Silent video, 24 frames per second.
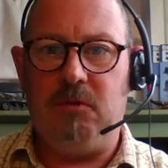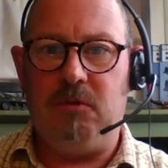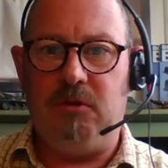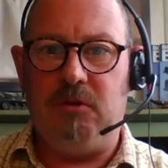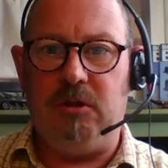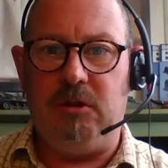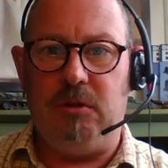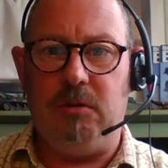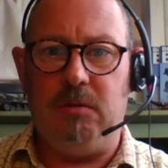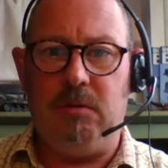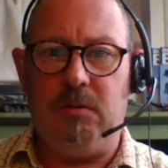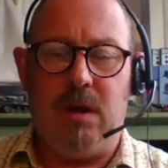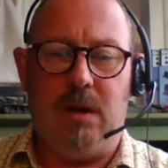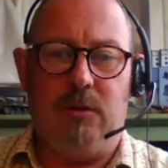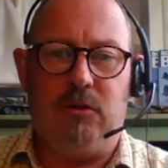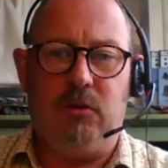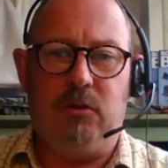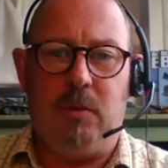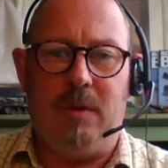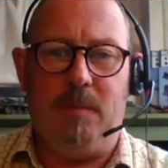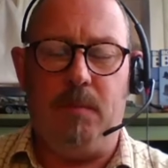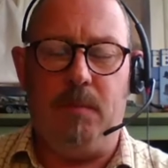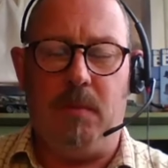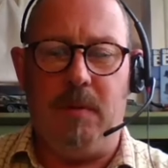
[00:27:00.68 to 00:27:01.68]
two, you know,
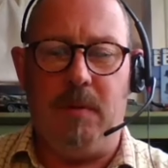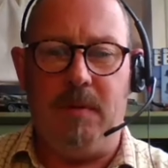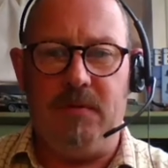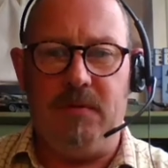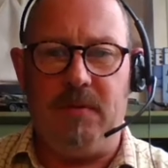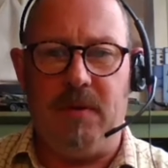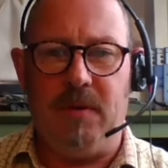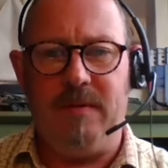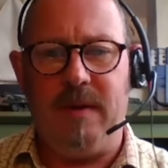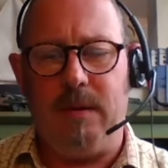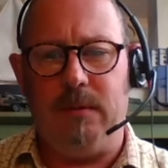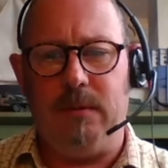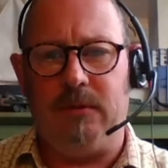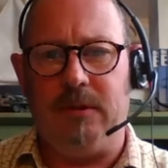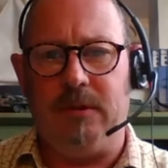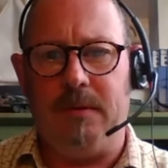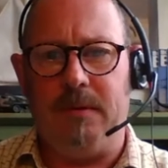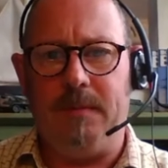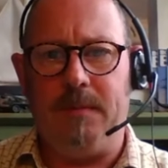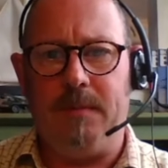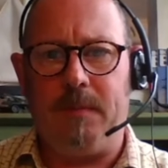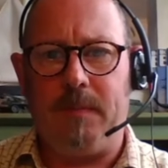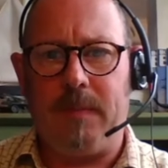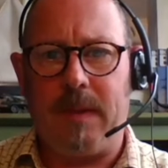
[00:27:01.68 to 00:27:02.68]
twin point five
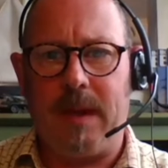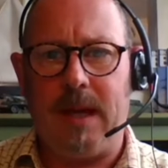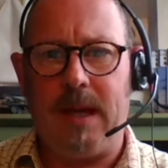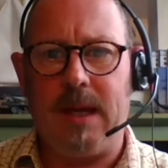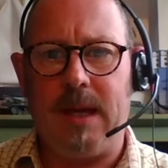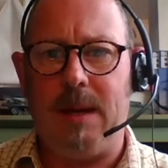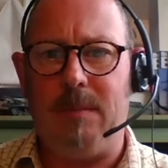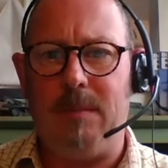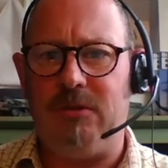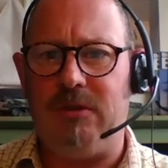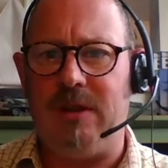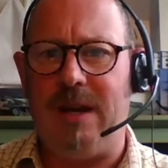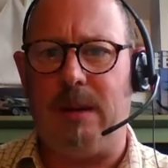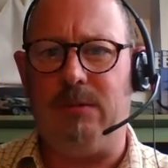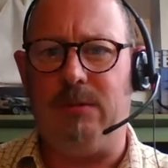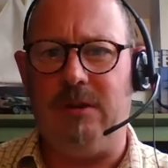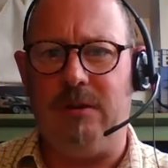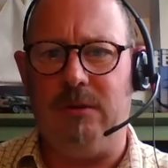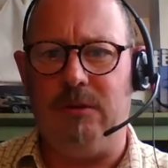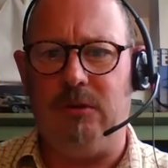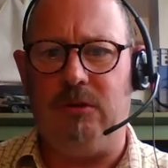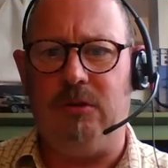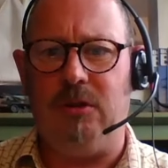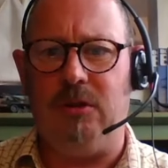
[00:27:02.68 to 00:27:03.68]
O's. It came as an
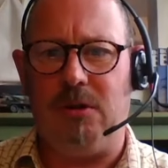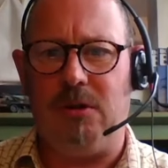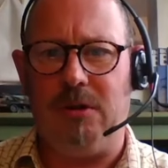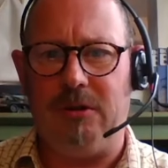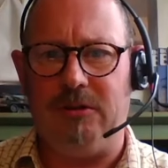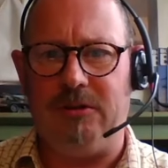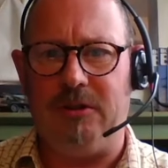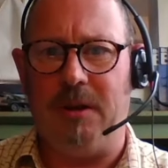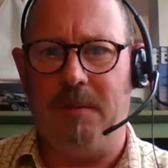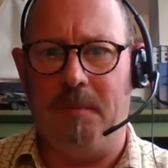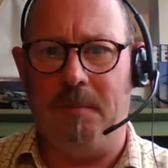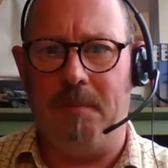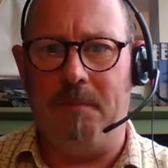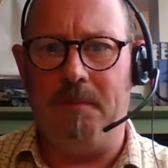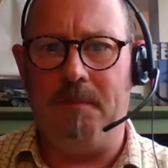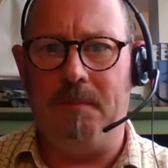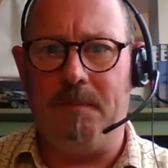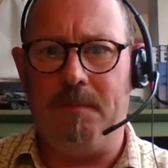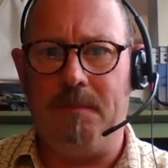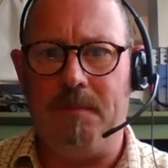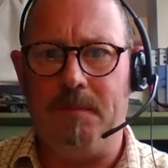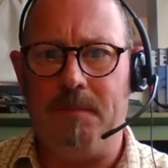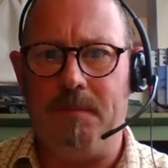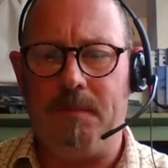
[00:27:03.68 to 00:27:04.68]
absolute shocker to them.
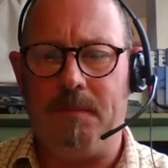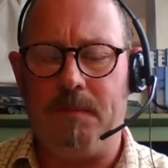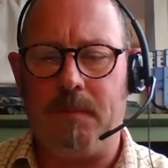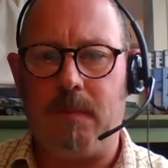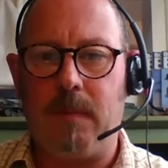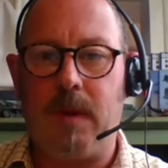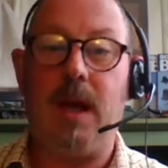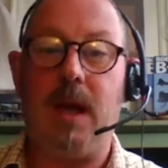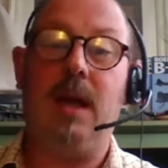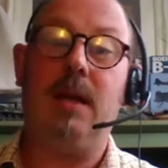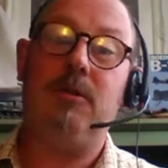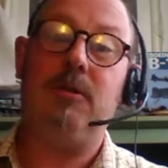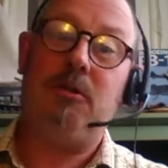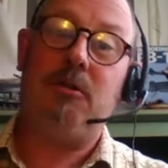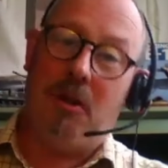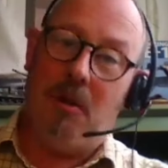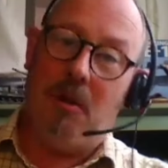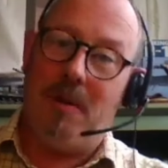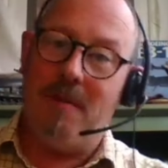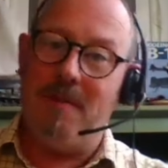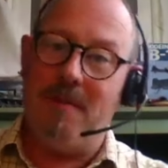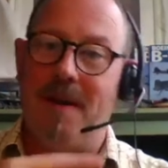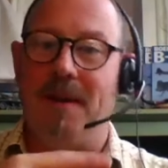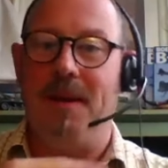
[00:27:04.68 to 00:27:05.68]
So
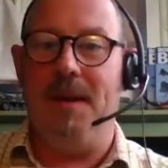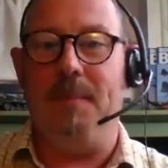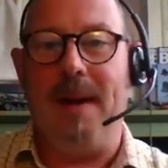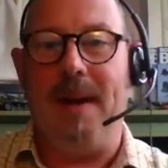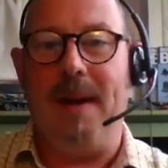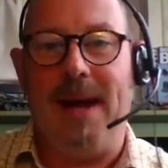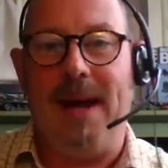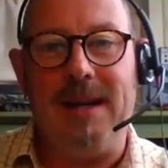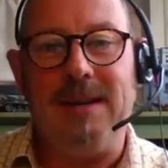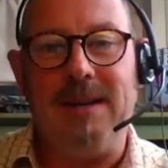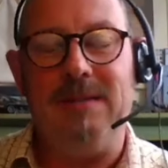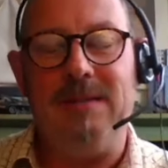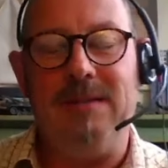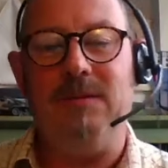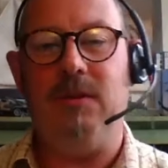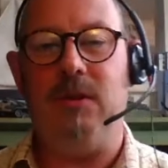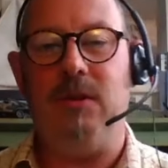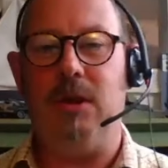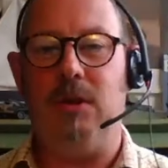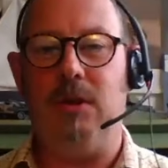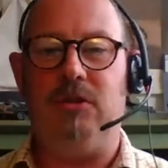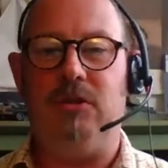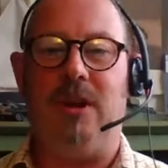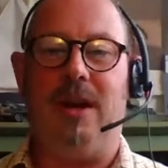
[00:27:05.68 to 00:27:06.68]
they went round the back,
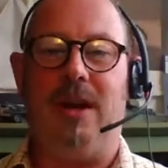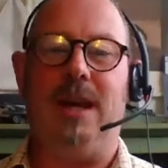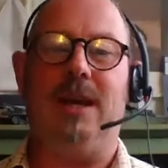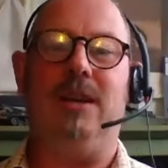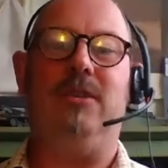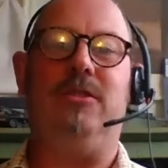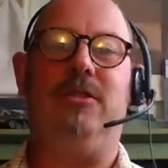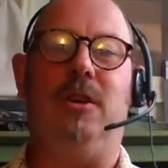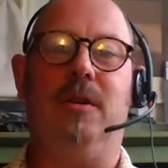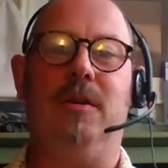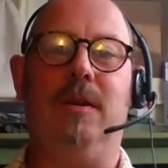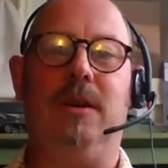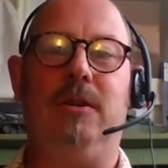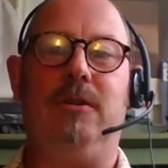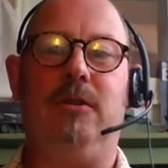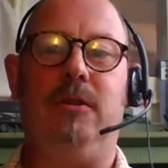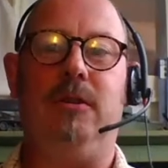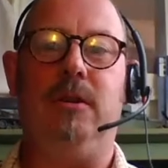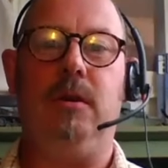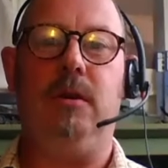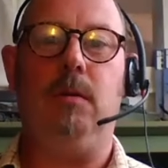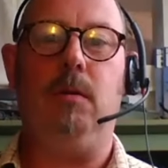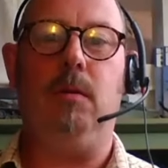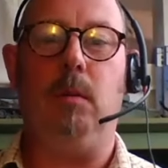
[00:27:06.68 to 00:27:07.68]
the new Cheyenne
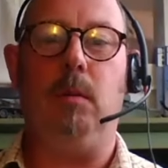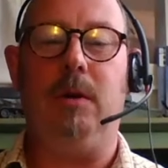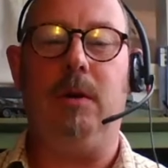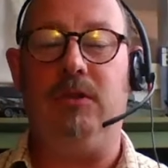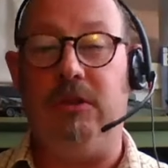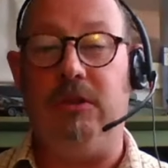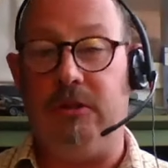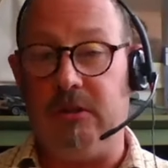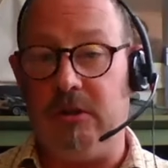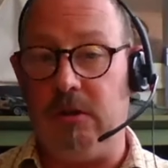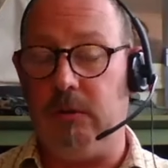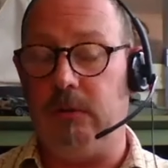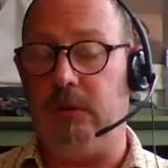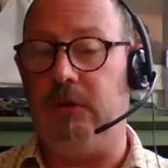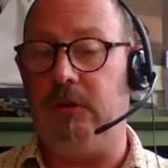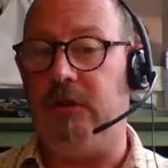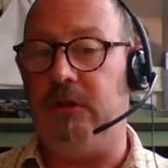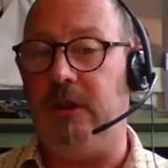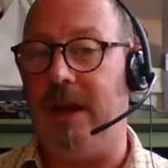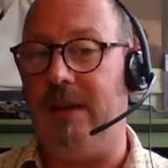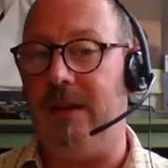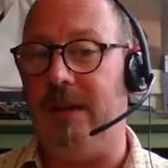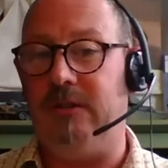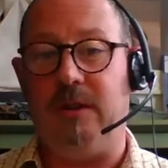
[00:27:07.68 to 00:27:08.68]
turret, which is called the
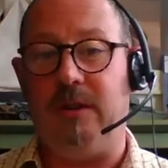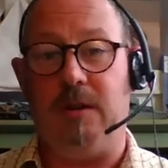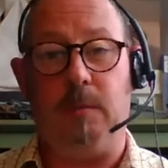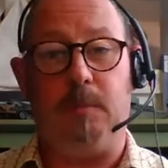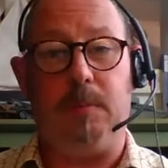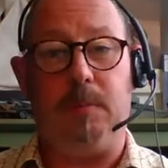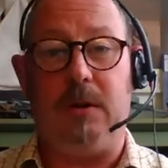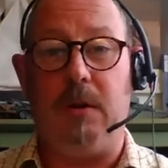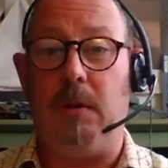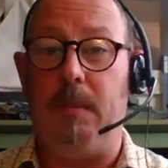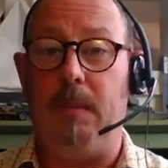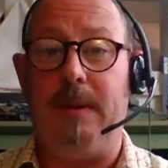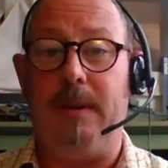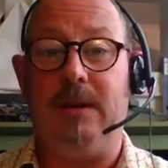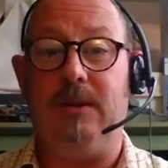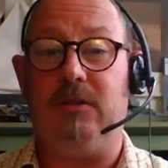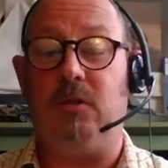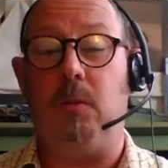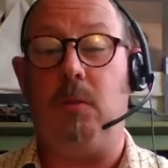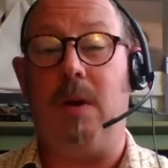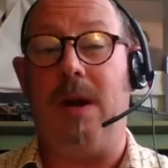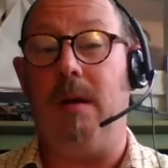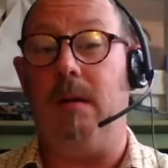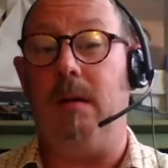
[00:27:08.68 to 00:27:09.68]
Cheyenne turret purely
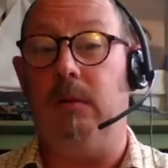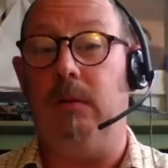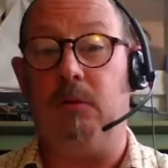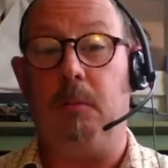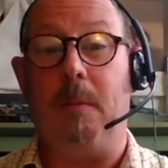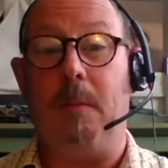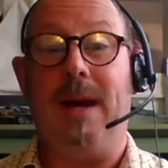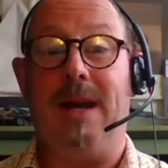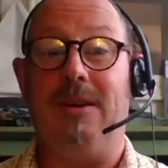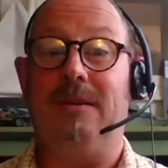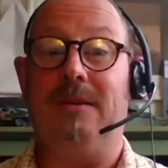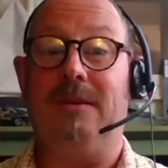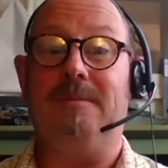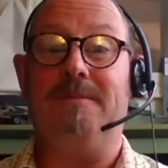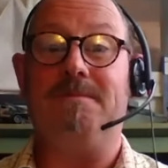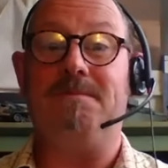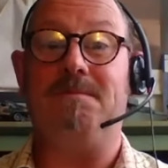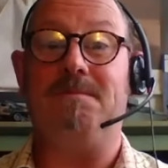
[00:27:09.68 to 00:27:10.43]
because of where it was made.